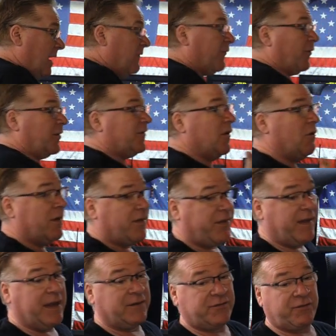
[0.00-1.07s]
If we're doing
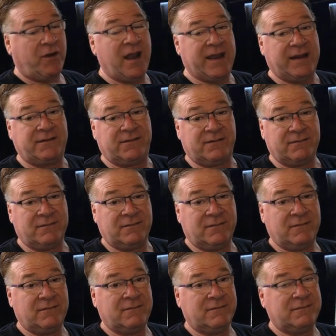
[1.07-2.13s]
things right,
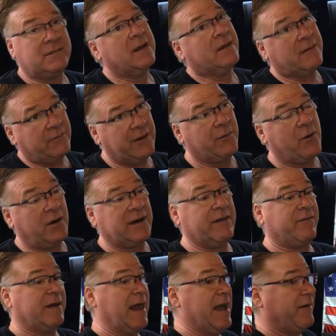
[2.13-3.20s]
we won't
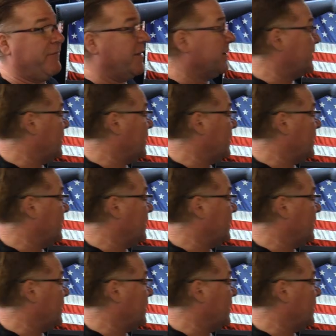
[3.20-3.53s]
even have